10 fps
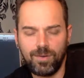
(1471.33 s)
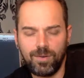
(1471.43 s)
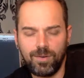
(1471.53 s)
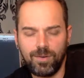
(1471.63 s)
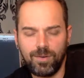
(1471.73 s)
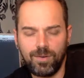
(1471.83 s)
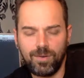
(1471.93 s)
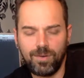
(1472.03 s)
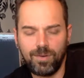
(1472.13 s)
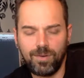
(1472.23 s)
Spanish
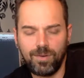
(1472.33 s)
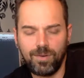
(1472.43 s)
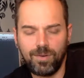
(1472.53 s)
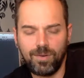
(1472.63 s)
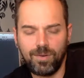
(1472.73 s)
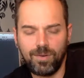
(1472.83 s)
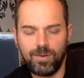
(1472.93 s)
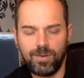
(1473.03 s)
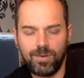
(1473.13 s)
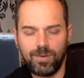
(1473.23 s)
and Latin
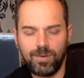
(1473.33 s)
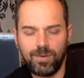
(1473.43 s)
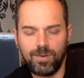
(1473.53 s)
American